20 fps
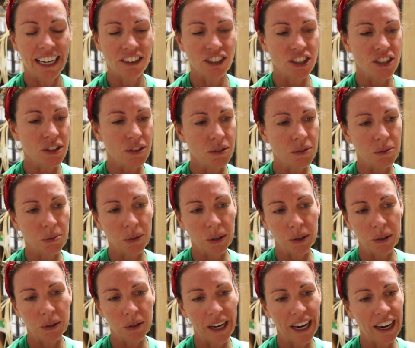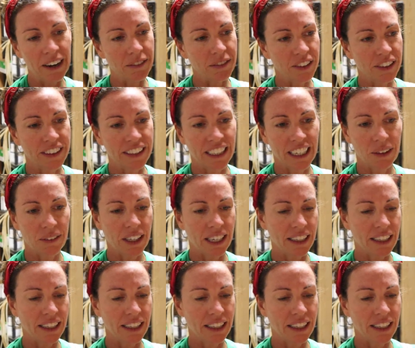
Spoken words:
I just threw everything out.